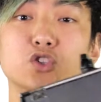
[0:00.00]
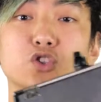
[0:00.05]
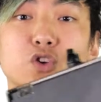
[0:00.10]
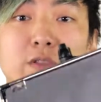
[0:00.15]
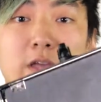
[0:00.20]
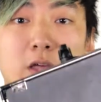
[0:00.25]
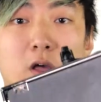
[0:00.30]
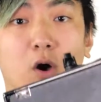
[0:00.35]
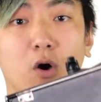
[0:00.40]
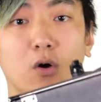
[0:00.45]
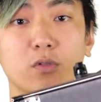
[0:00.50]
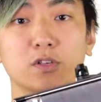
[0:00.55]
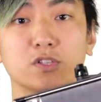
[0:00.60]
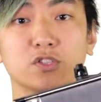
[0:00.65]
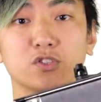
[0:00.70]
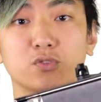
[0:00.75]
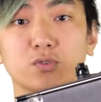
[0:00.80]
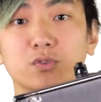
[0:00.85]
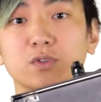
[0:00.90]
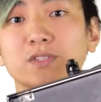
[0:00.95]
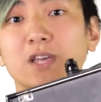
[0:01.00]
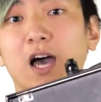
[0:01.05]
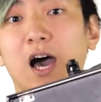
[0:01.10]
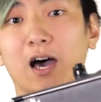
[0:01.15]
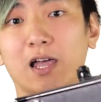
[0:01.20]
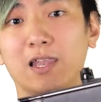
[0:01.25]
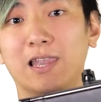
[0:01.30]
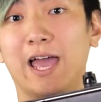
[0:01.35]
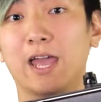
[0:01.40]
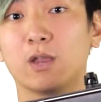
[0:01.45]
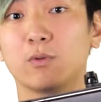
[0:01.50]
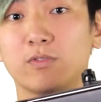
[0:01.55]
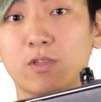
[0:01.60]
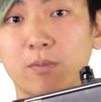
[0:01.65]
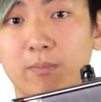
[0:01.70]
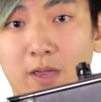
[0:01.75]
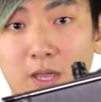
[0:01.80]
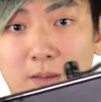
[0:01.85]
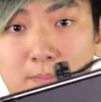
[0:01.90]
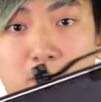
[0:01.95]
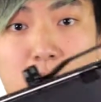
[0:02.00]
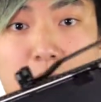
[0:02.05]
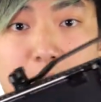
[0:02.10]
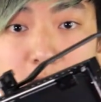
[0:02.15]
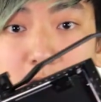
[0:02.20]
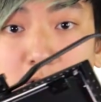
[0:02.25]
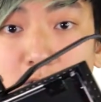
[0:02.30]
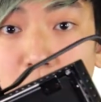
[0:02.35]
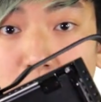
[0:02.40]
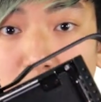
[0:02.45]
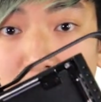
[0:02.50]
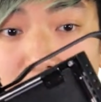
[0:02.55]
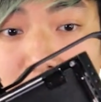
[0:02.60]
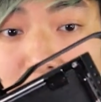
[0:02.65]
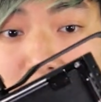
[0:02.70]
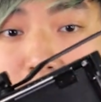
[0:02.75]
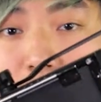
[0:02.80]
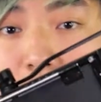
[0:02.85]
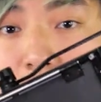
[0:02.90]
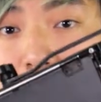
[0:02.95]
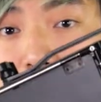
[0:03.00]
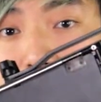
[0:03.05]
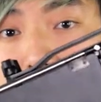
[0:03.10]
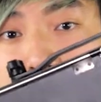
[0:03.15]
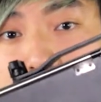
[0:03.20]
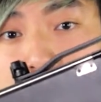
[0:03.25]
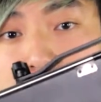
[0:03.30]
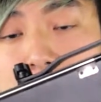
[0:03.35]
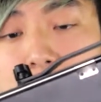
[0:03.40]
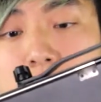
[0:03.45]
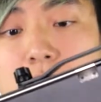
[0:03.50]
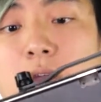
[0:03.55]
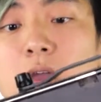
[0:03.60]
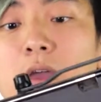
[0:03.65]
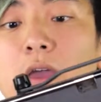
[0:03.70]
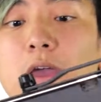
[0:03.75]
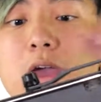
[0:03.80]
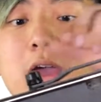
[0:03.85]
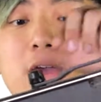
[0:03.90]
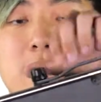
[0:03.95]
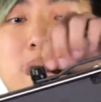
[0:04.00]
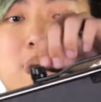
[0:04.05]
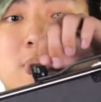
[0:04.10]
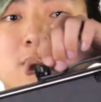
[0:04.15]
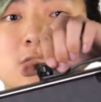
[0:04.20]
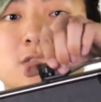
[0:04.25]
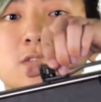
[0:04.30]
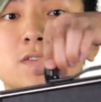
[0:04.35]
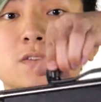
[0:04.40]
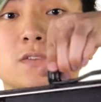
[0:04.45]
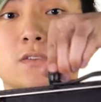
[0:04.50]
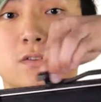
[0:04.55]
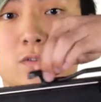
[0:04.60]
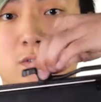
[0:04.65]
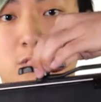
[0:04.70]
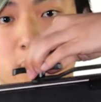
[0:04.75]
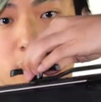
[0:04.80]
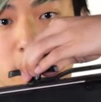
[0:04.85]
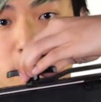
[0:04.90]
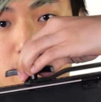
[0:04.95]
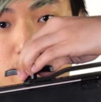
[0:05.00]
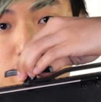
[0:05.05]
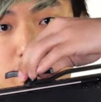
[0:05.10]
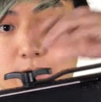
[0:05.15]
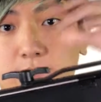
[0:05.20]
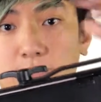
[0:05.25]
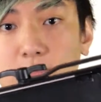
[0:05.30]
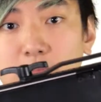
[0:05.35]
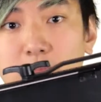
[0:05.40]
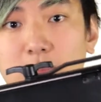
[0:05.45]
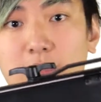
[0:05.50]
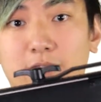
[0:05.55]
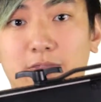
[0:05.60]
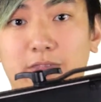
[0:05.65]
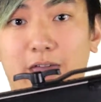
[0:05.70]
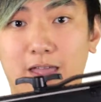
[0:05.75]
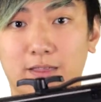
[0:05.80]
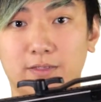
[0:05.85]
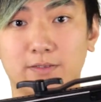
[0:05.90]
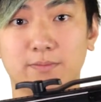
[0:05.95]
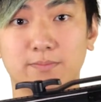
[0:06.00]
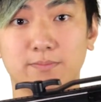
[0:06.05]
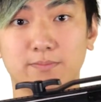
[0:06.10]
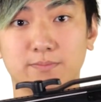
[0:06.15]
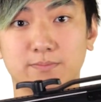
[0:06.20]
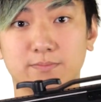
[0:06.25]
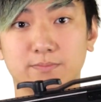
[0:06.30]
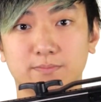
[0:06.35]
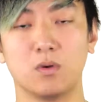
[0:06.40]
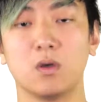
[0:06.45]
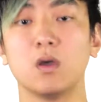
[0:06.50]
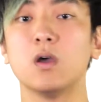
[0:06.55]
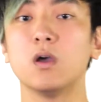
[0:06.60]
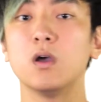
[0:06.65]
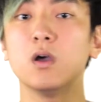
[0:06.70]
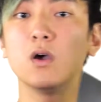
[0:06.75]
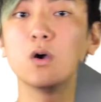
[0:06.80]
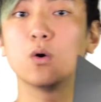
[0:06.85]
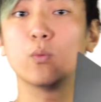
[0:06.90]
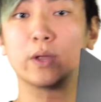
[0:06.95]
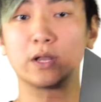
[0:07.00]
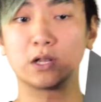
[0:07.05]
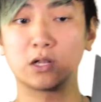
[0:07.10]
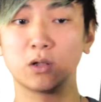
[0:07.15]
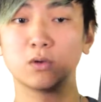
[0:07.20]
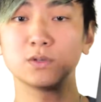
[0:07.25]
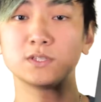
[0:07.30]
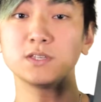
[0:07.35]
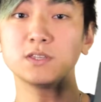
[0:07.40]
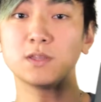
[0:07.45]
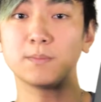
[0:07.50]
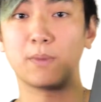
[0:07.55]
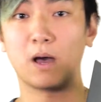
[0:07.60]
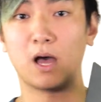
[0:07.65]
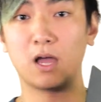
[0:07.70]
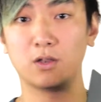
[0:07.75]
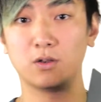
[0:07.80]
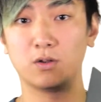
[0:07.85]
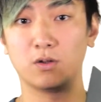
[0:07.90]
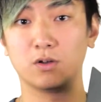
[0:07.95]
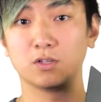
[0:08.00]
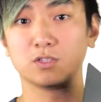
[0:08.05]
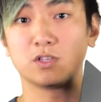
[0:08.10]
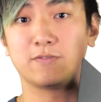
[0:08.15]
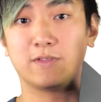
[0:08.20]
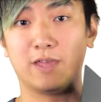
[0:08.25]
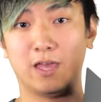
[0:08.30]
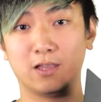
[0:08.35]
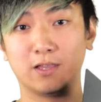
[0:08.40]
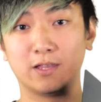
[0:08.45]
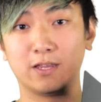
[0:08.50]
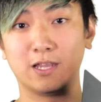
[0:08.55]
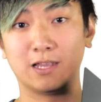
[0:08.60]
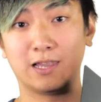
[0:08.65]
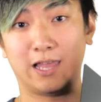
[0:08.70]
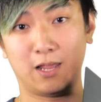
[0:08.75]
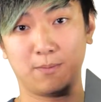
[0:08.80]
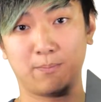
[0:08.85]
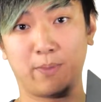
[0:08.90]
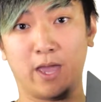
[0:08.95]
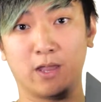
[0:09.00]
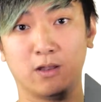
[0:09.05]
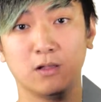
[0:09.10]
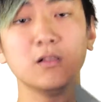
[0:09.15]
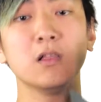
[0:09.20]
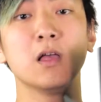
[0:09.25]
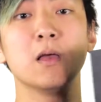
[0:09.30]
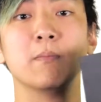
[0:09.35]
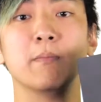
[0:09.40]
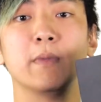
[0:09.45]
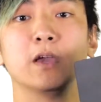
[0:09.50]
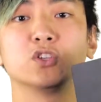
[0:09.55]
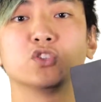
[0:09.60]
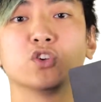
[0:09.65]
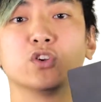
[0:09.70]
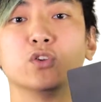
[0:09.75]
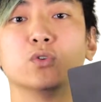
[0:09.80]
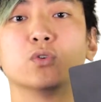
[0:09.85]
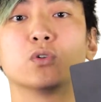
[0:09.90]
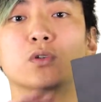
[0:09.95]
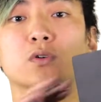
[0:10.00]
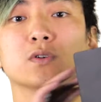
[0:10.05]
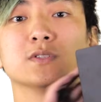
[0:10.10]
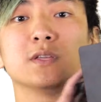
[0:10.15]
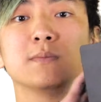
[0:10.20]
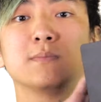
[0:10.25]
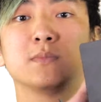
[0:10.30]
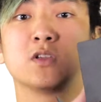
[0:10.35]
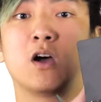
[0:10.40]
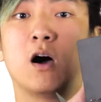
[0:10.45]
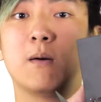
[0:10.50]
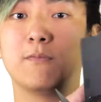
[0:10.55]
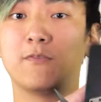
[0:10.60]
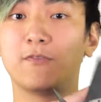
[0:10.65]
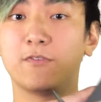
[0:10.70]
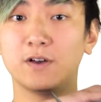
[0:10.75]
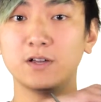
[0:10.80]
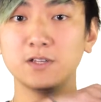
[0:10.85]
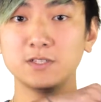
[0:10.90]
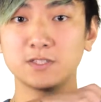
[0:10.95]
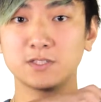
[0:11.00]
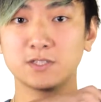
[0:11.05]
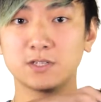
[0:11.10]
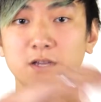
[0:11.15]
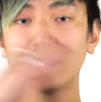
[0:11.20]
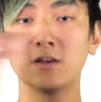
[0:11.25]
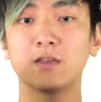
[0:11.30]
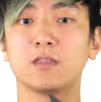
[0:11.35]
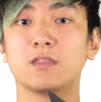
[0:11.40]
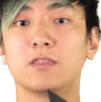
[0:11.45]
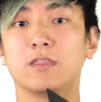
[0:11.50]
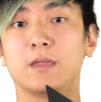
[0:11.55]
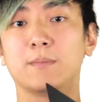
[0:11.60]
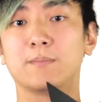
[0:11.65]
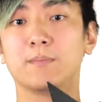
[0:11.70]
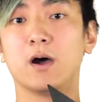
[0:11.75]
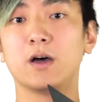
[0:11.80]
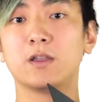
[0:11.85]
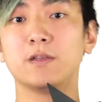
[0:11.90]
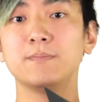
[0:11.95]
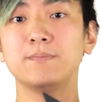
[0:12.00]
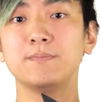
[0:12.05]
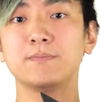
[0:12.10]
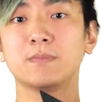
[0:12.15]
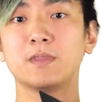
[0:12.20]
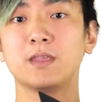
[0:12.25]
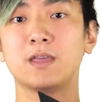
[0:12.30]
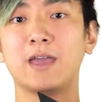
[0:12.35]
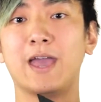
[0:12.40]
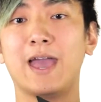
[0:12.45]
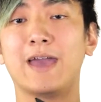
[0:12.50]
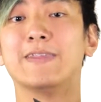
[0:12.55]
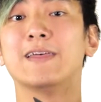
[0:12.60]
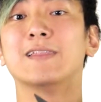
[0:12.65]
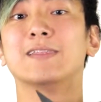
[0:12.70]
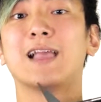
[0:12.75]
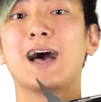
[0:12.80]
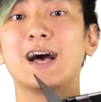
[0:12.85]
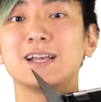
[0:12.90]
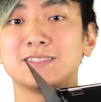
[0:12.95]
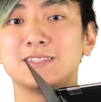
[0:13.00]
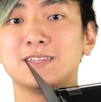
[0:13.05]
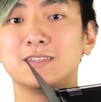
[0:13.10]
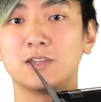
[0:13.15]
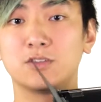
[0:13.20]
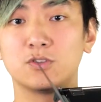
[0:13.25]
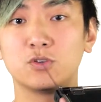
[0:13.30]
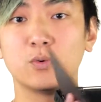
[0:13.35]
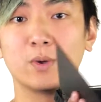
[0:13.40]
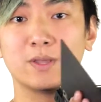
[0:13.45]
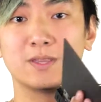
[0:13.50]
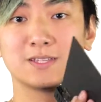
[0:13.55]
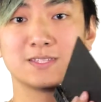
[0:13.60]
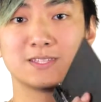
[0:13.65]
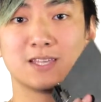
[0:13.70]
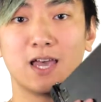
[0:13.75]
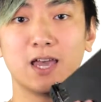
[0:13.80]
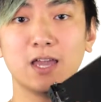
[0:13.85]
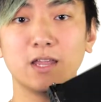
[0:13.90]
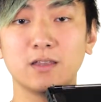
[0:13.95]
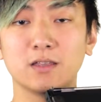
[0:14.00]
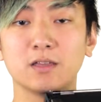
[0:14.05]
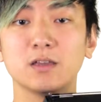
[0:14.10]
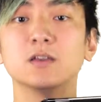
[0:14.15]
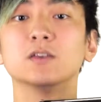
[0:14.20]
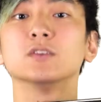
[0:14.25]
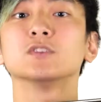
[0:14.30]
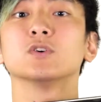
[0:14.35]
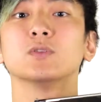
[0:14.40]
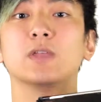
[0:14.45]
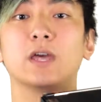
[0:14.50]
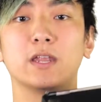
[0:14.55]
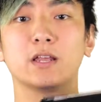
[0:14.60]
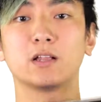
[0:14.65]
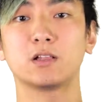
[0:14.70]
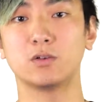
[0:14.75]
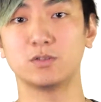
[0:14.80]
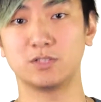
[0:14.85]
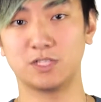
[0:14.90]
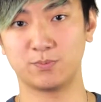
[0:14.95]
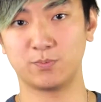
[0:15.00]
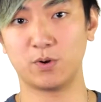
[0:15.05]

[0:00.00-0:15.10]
sure that all the screws are aligned with the main body. So this goes here, and this goes here, like that. When closing the barn doors of the LED light panel, make sure you close them top first, then bottom, and then lastly the two at the side so that it closes